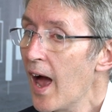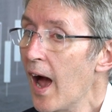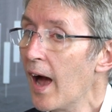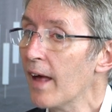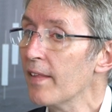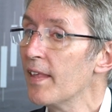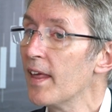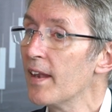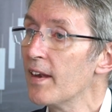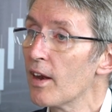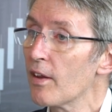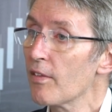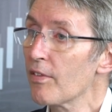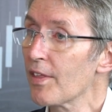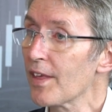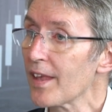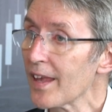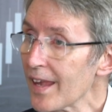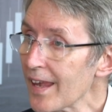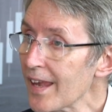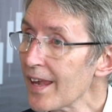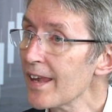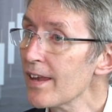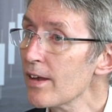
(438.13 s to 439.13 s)
And then at the
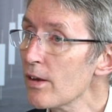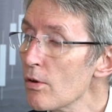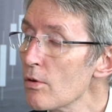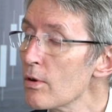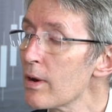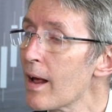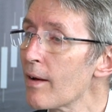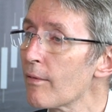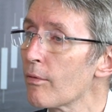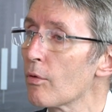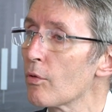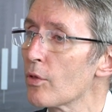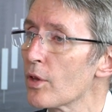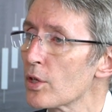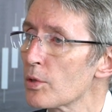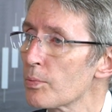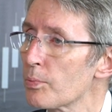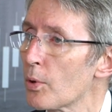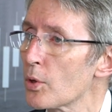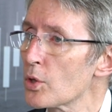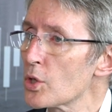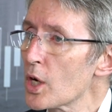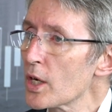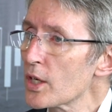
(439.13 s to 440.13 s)
EU level, this
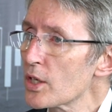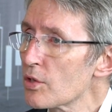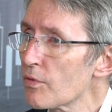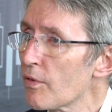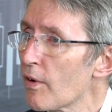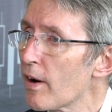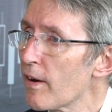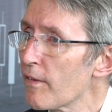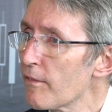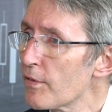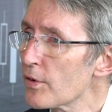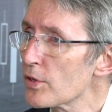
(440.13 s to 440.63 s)
project is very